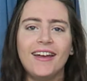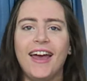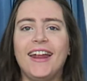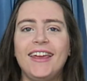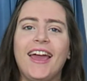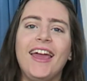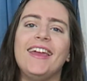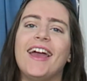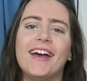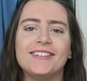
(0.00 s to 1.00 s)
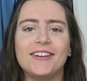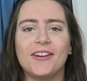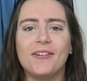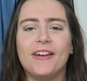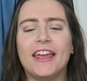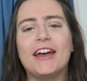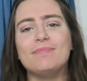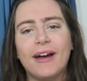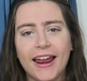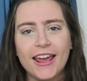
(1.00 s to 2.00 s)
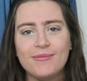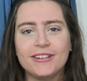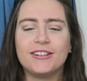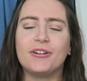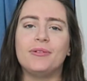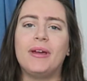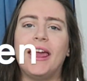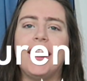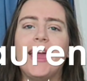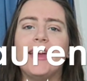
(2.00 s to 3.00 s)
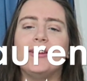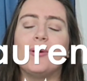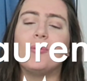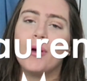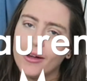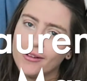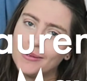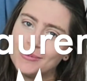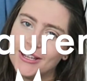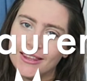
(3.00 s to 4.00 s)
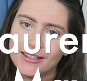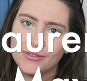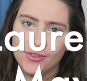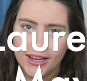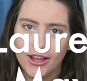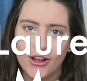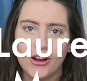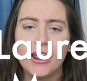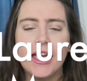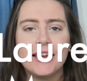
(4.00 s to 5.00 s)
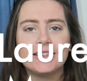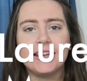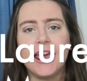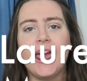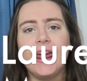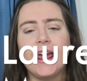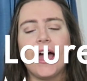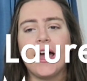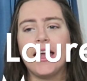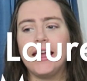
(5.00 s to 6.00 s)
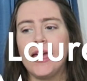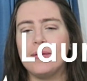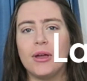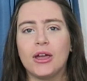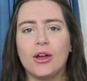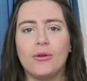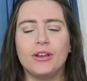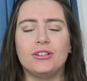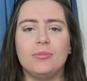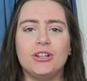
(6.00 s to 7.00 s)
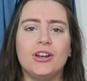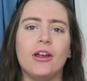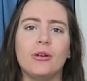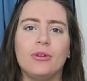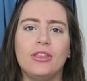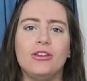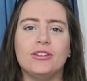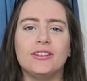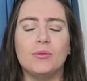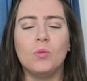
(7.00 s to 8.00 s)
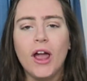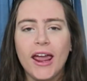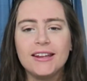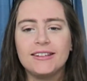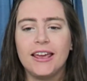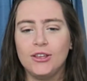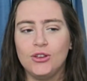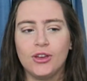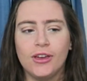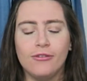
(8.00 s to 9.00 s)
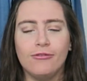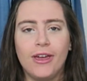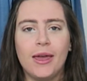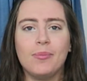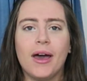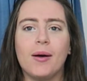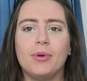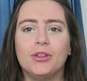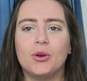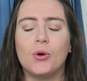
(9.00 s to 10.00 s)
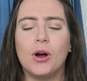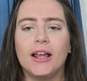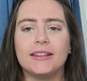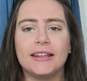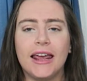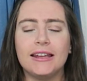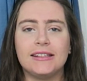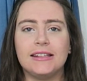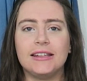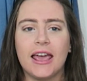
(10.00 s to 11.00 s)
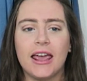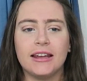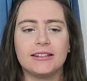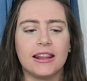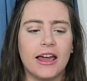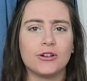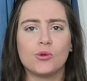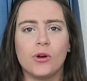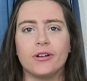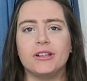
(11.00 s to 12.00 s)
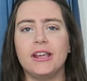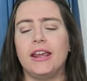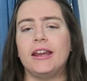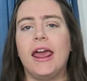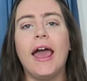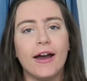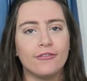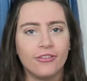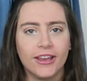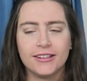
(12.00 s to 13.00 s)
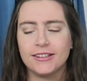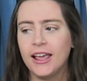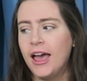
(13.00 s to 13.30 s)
Alrighty, hey, how's it going? My name is Lauren May and welcome to this video. Today I am going to be sharing with you some ways that you can vamp up your lazy day / quarantine outfits